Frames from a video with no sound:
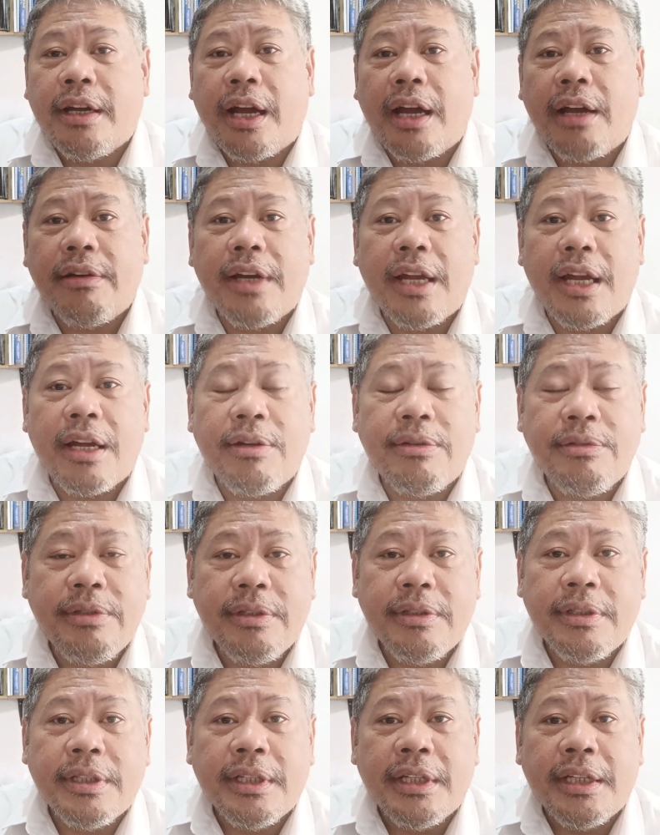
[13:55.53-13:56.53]

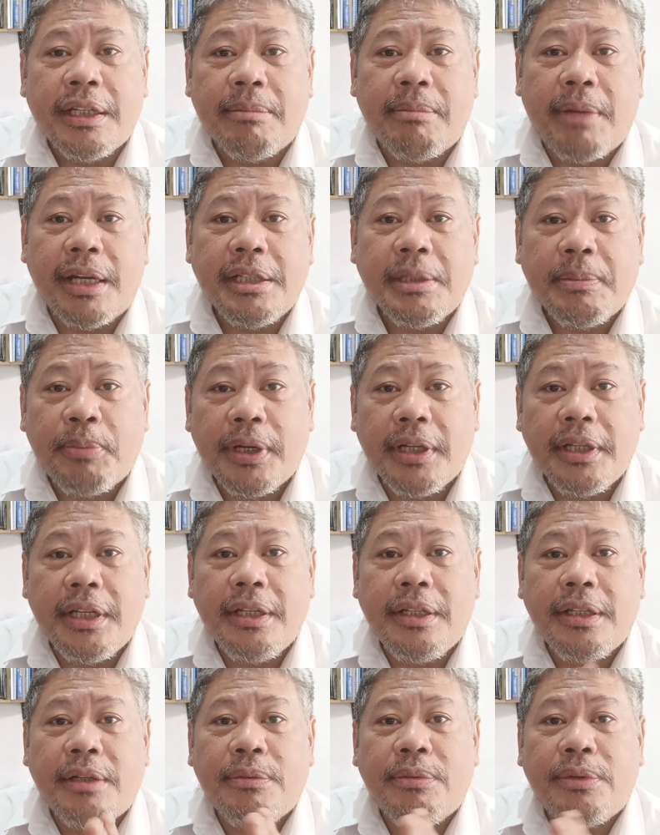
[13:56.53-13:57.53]
around by
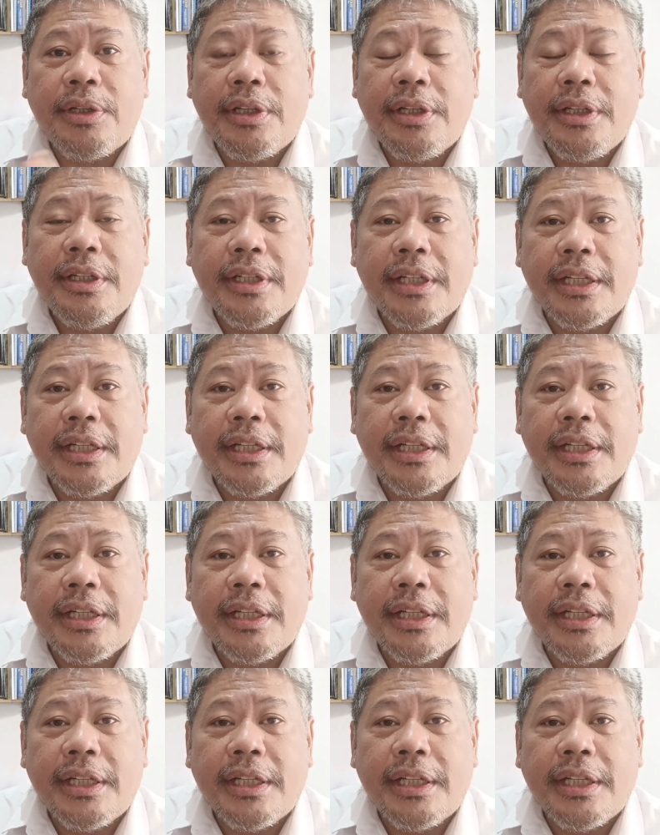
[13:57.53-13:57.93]
spreading the word